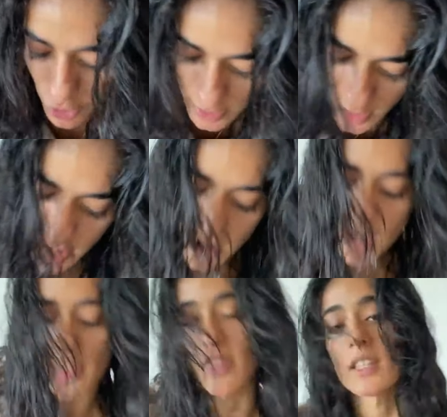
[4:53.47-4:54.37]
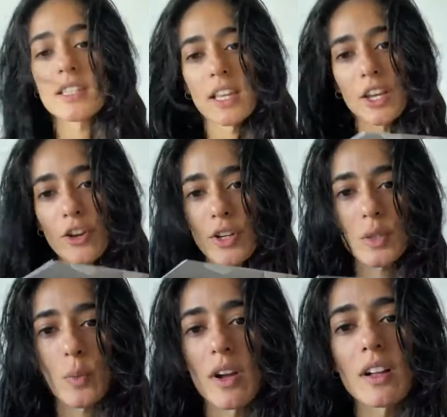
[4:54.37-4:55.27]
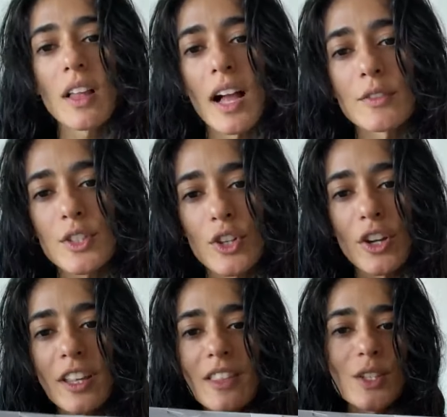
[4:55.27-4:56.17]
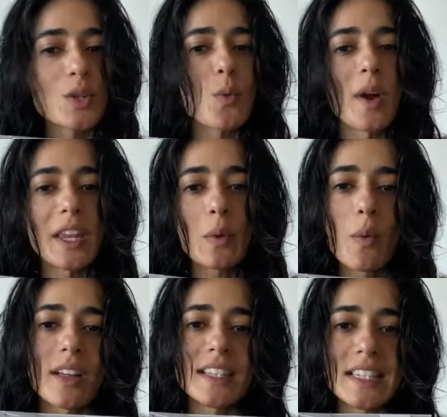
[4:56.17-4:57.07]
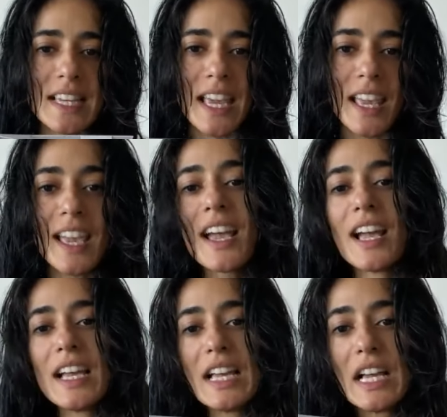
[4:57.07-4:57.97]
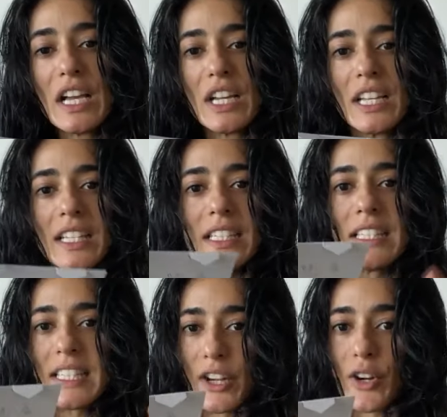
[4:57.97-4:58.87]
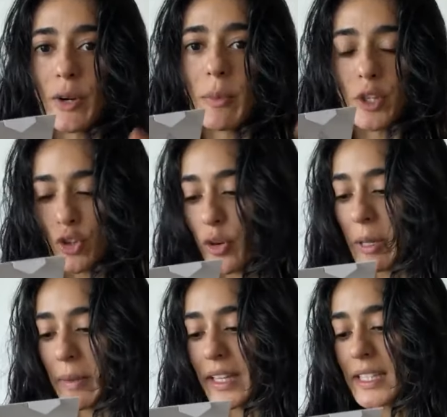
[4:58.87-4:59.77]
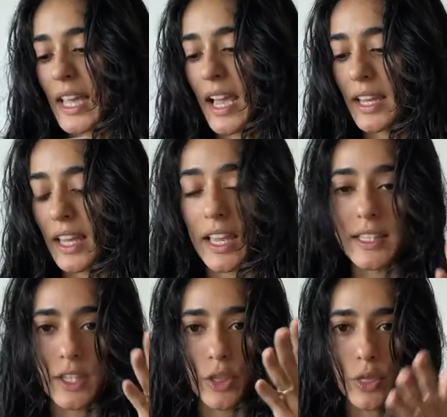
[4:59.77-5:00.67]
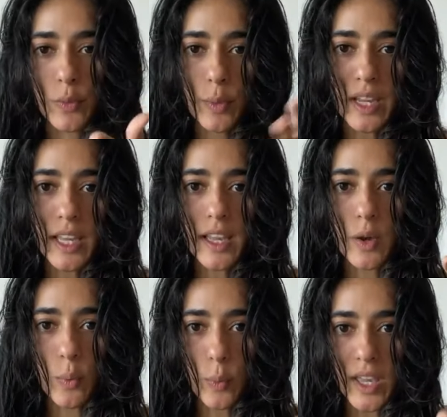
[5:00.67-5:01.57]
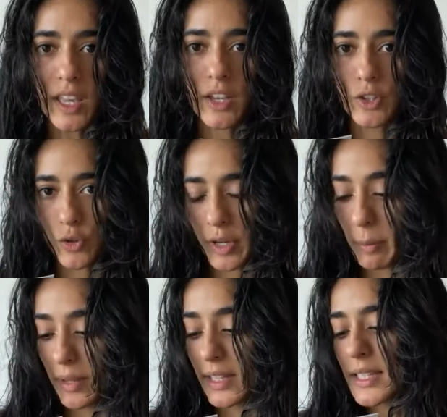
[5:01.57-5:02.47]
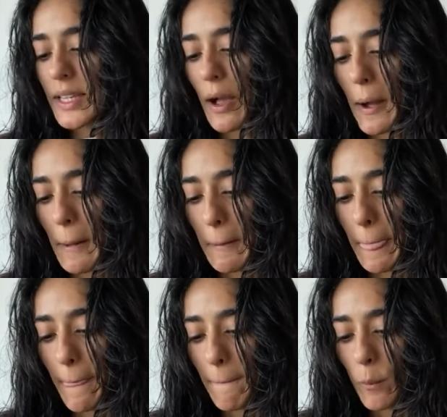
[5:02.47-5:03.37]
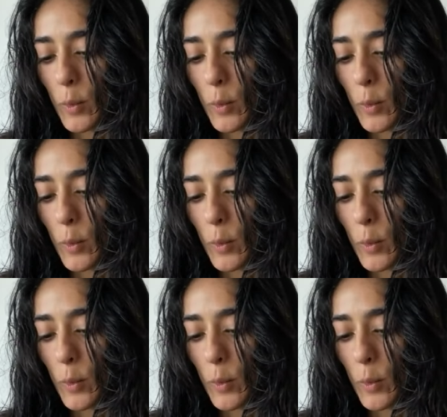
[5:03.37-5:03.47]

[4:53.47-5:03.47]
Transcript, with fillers: just get this in here as well. I've started this 21 day serum treatment and it's a three week treatment um,